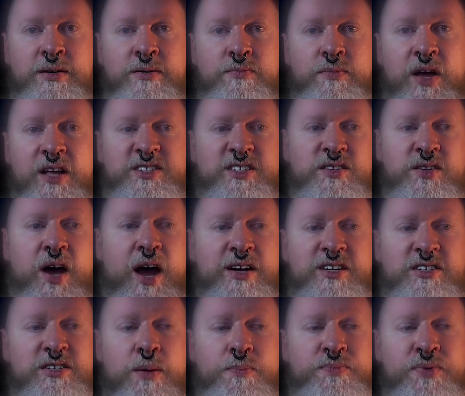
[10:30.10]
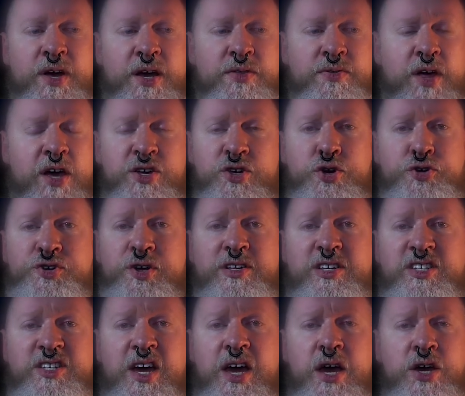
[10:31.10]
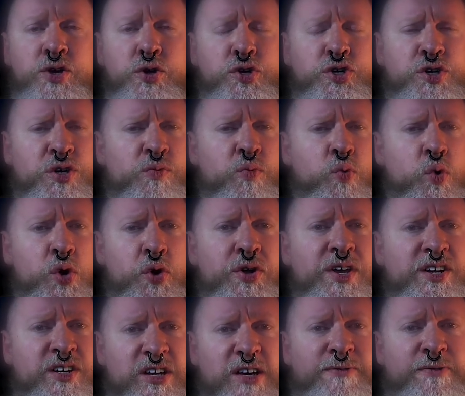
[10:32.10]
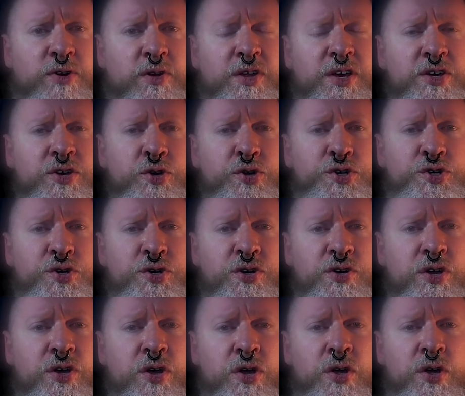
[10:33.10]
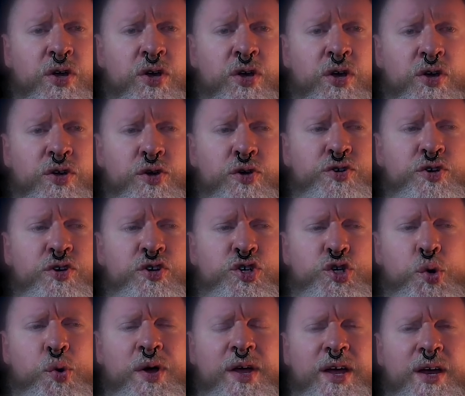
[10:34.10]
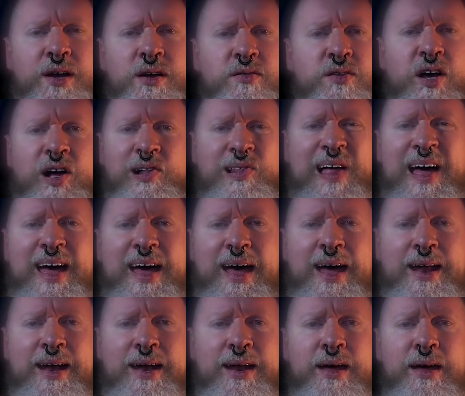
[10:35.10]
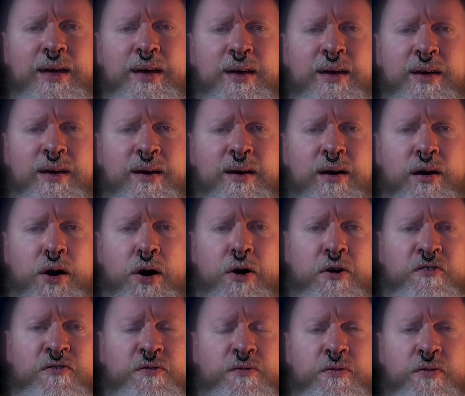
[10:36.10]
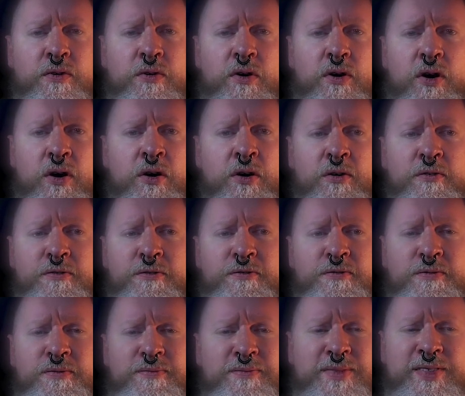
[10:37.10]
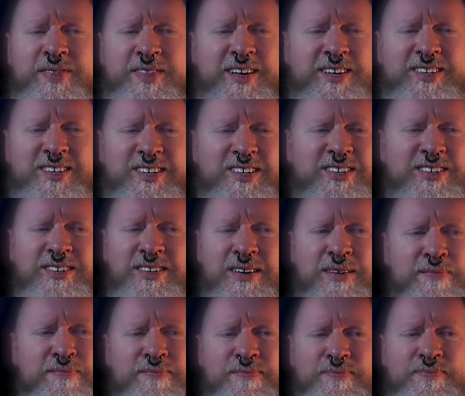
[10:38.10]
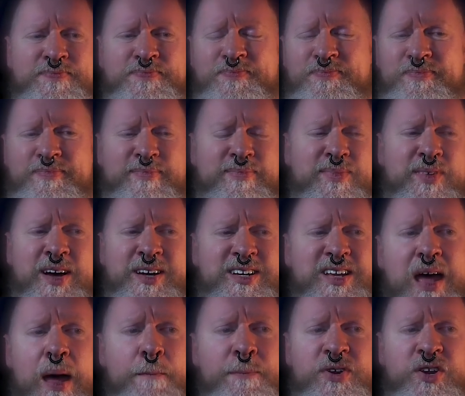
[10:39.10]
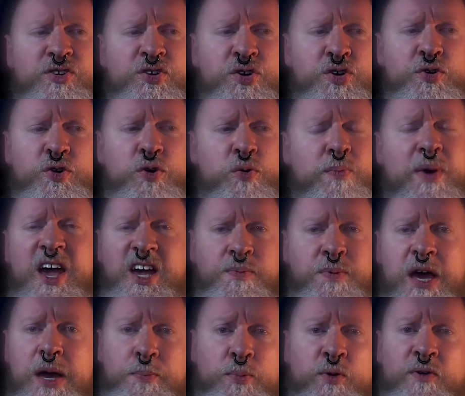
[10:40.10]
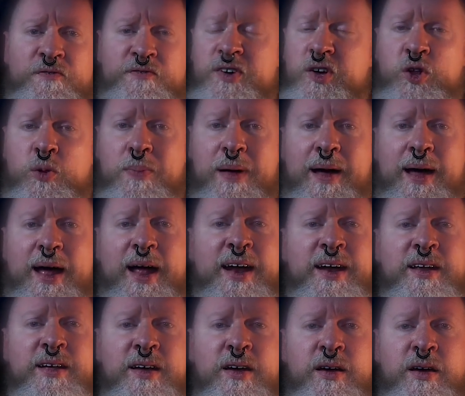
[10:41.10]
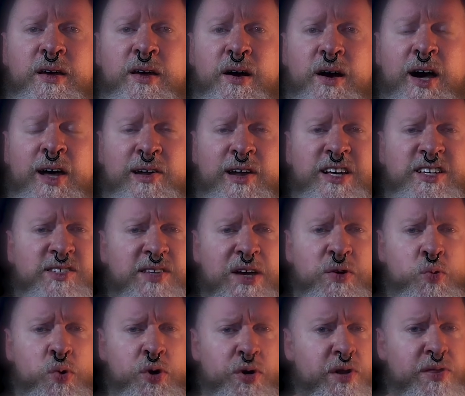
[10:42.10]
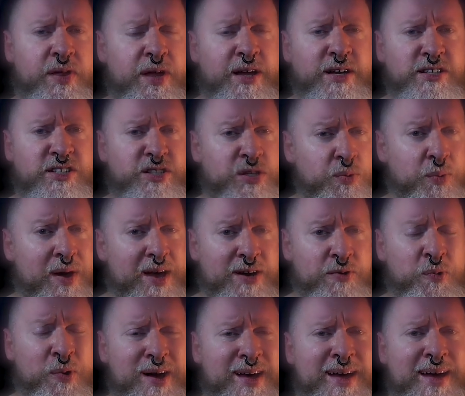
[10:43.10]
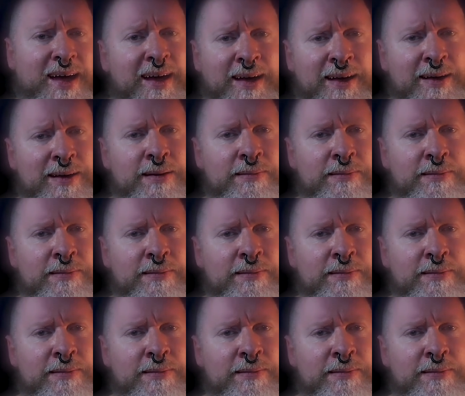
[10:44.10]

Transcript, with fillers: It's not something that you should say. You should word it differently. You should you should join the clan of of this attempt to make people feel bad unless they word things the right way.